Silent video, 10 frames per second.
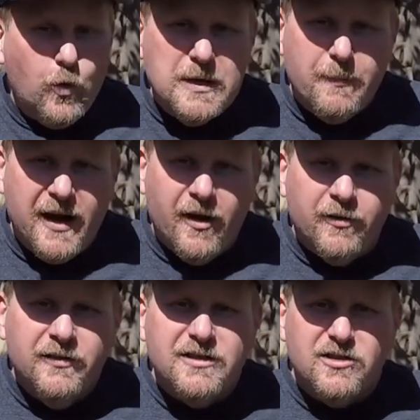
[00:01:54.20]

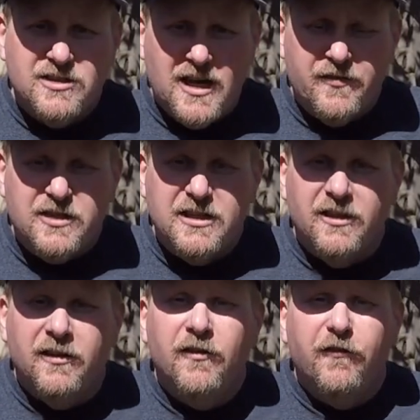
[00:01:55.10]
pound soft
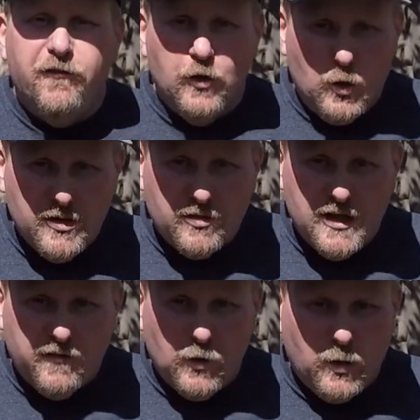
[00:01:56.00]
steel Flora
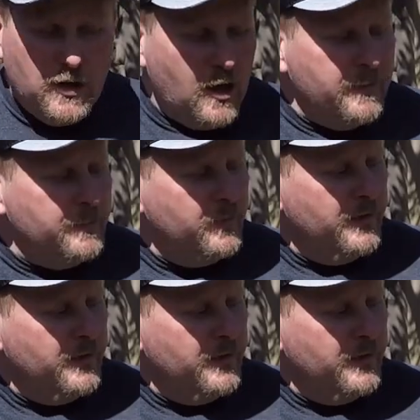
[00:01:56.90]
Stretch fluorocarbon.